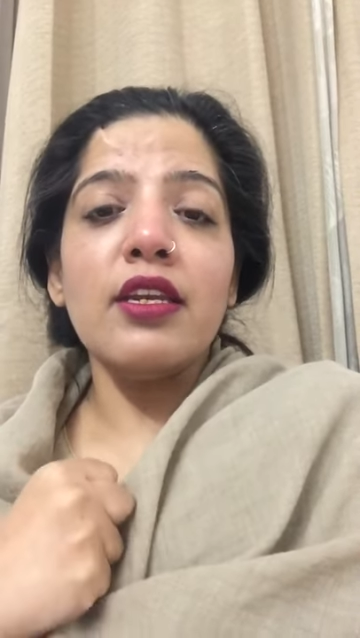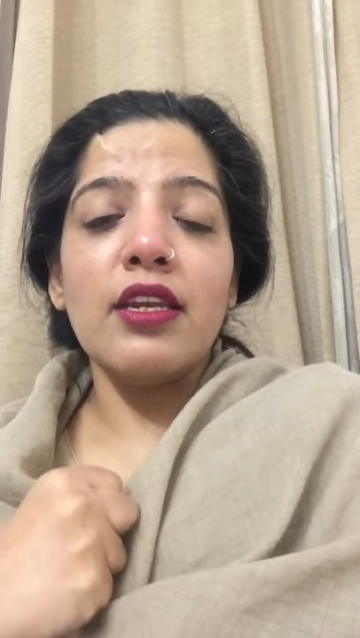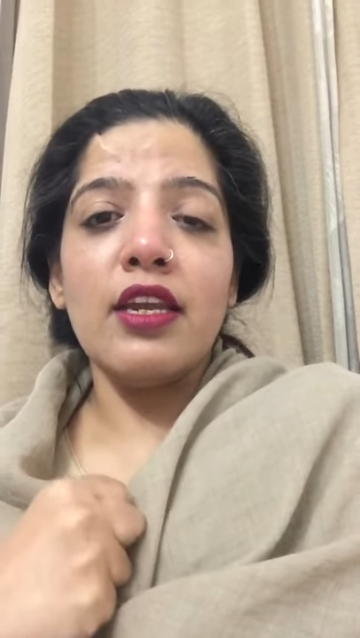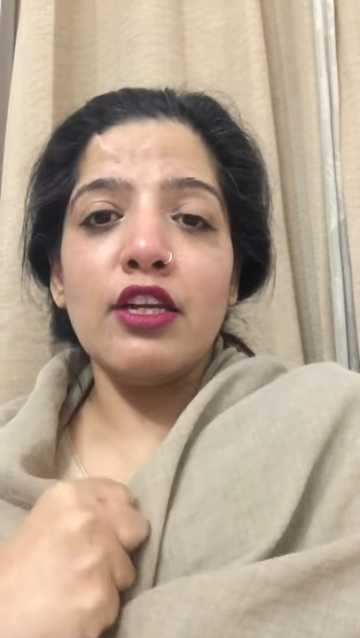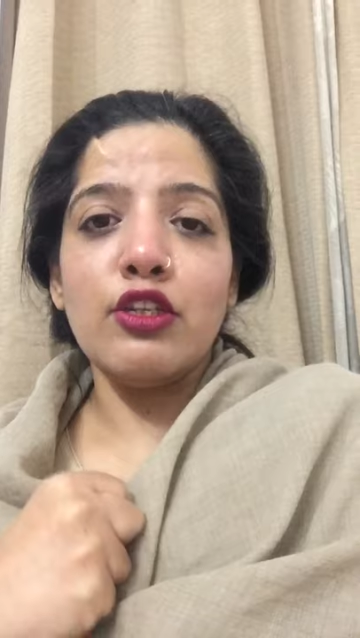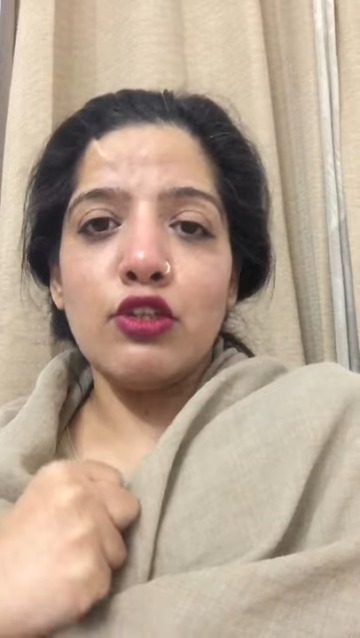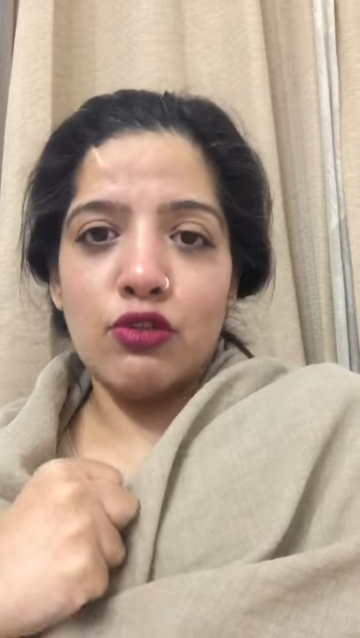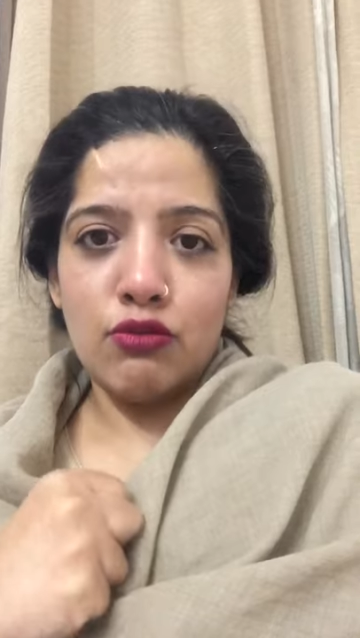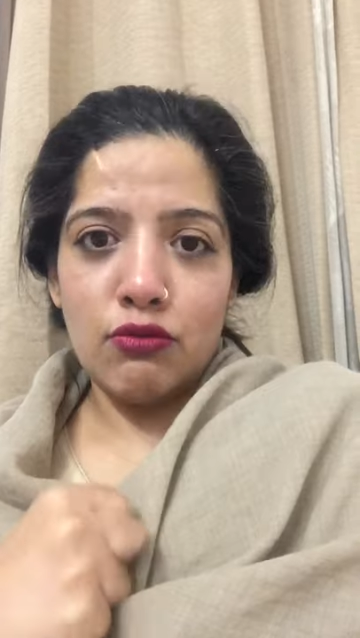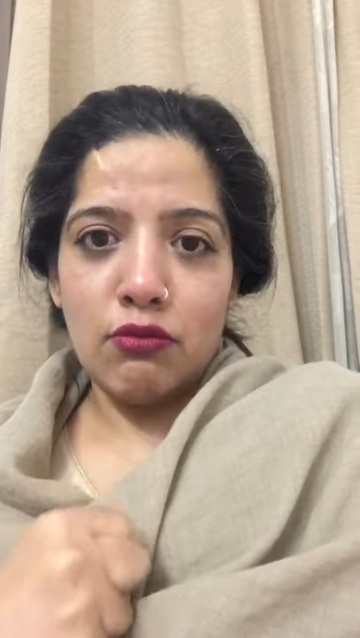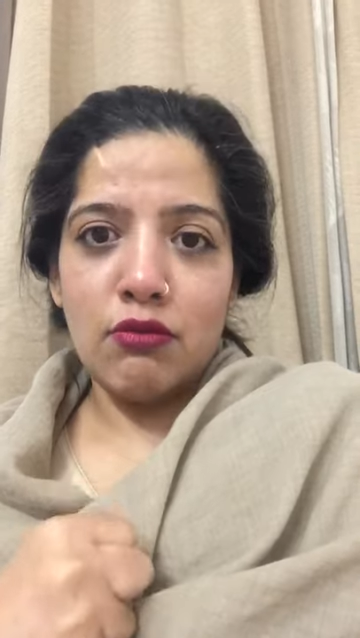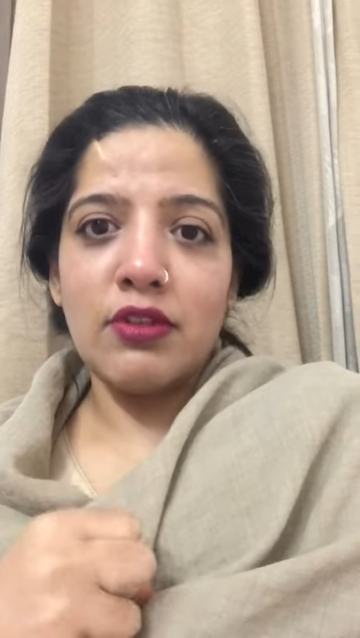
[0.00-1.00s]
need to
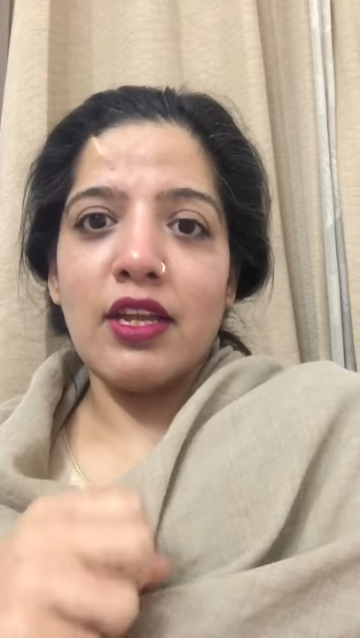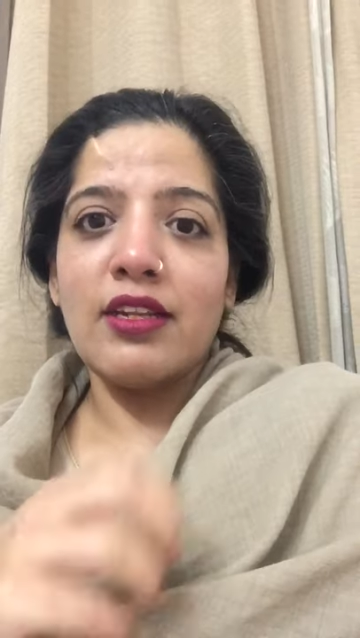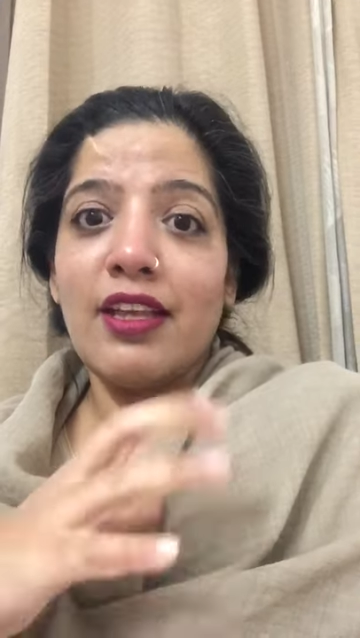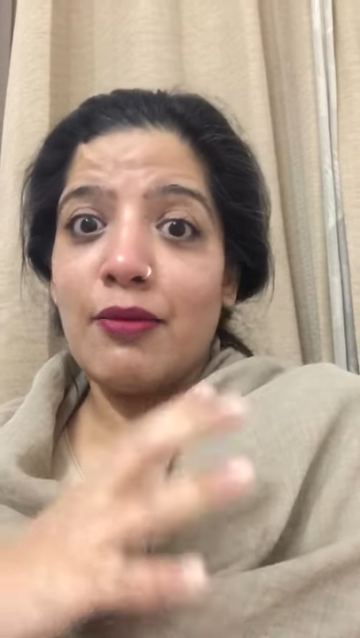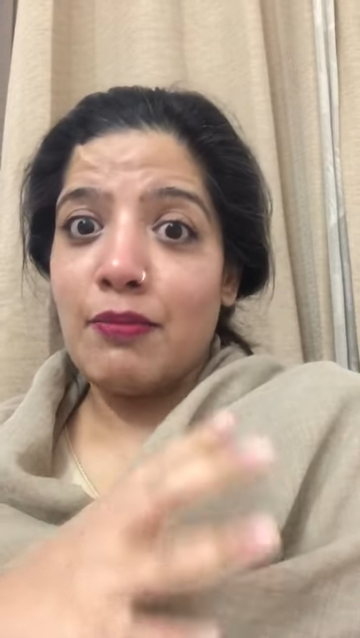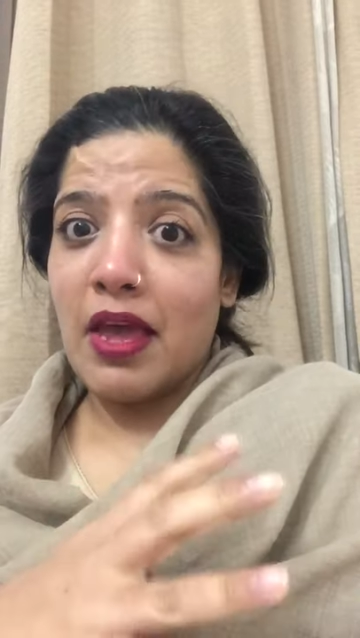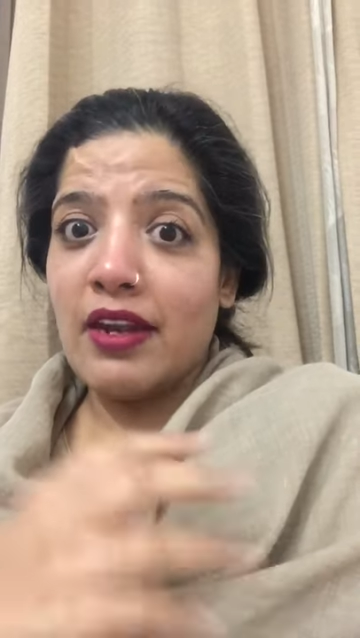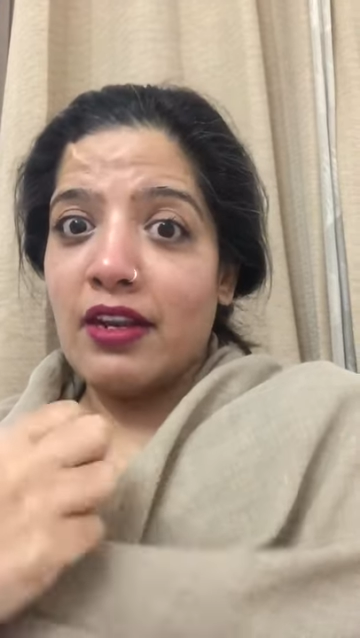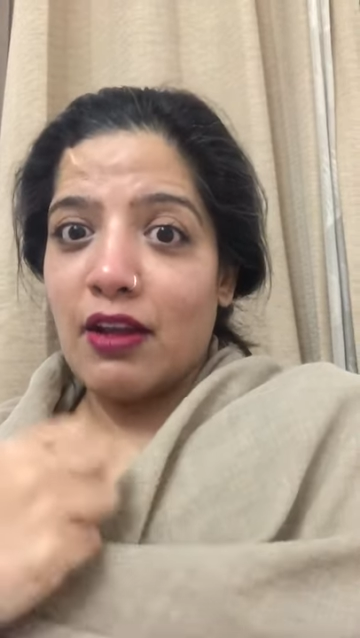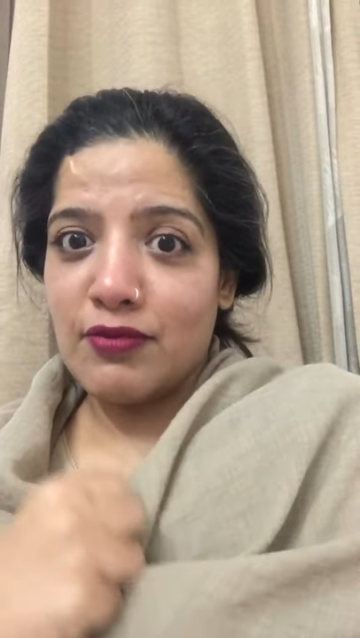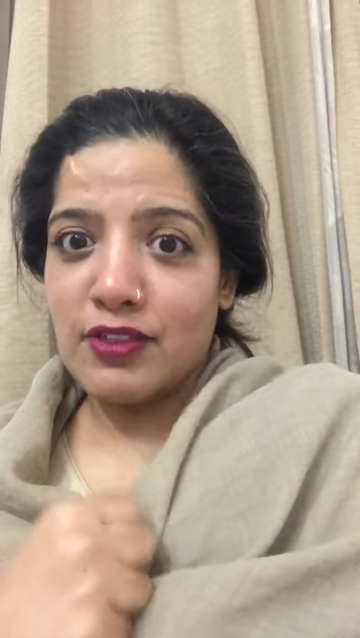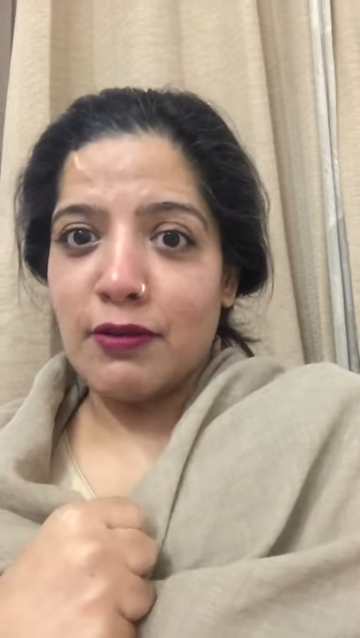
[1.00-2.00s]
know that their man
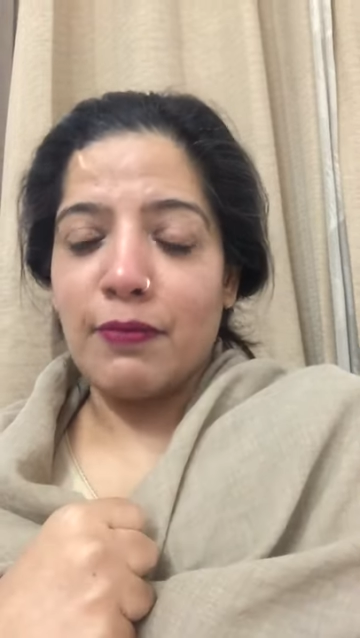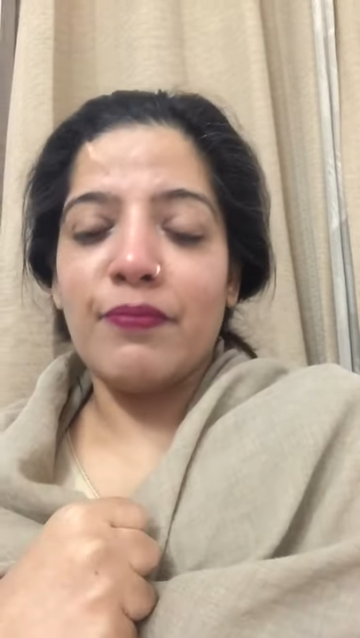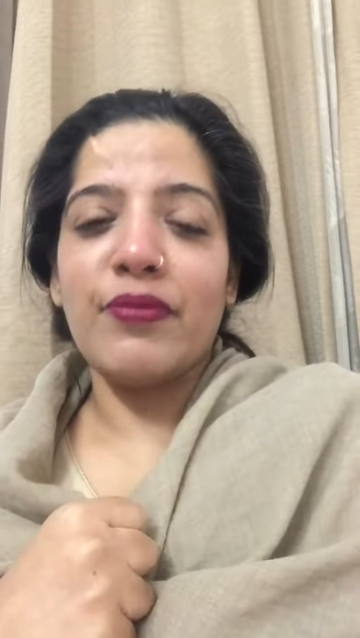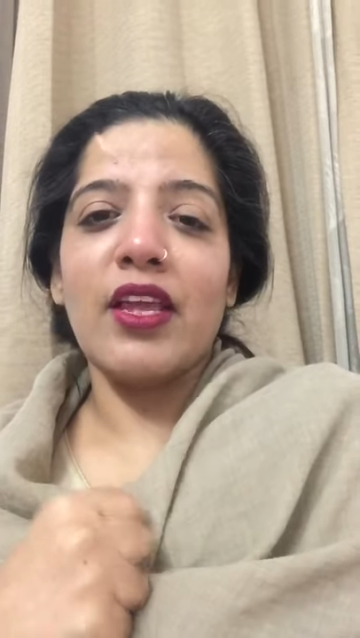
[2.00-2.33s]
loves them